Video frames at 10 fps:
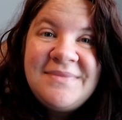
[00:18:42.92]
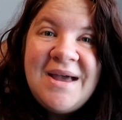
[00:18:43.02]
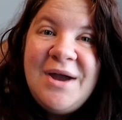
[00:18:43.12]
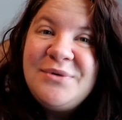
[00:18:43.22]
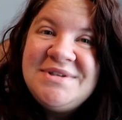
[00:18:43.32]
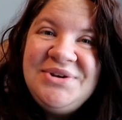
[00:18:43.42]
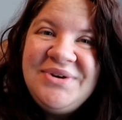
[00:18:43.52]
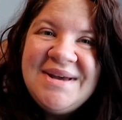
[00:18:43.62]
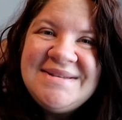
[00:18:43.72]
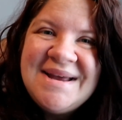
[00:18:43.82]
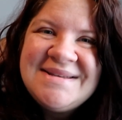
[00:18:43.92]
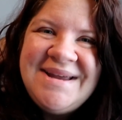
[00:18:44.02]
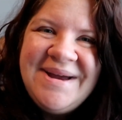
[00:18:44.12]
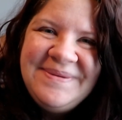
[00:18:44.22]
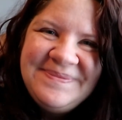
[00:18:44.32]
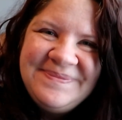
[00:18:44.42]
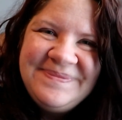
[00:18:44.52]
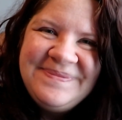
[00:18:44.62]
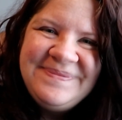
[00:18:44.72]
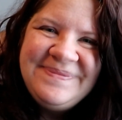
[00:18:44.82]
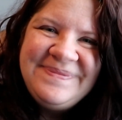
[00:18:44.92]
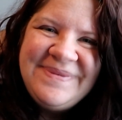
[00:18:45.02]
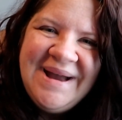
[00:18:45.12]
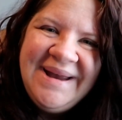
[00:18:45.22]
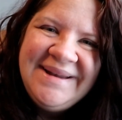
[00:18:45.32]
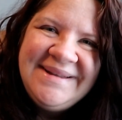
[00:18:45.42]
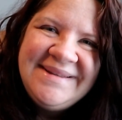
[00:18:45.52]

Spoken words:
I will see you guys next time. Bye.